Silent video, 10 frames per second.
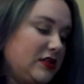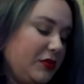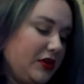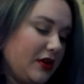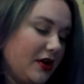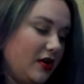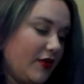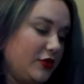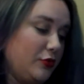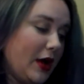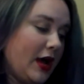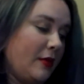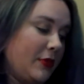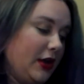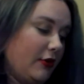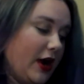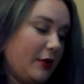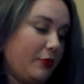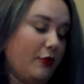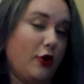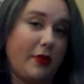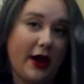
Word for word: Speaking of, I do have my Lorac Pro